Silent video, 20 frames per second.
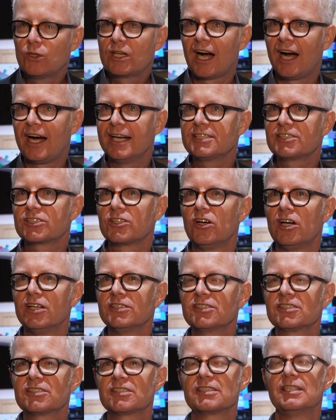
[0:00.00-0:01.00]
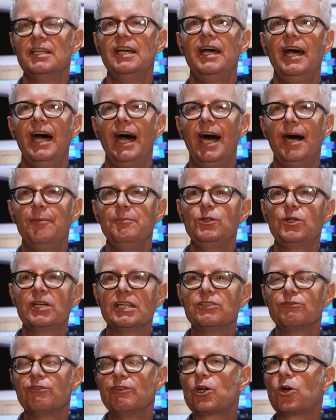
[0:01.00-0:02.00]
card slots. You
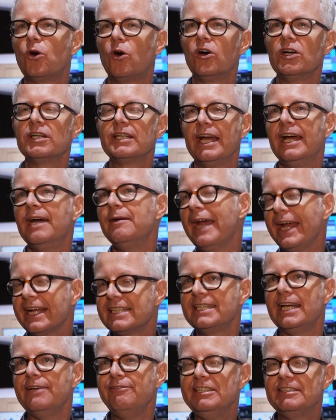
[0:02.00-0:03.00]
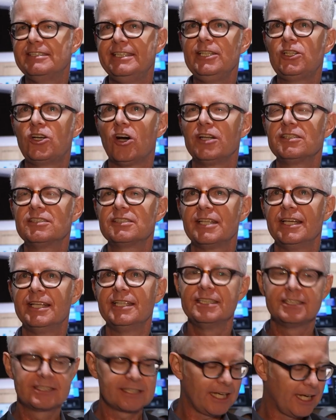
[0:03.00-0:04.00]
can record XABC
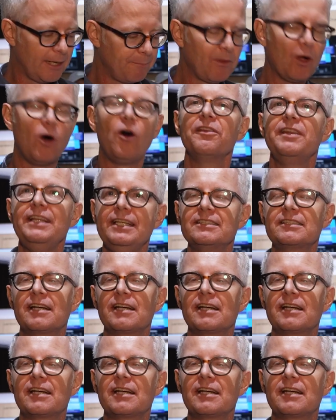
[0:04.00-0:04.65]
content on these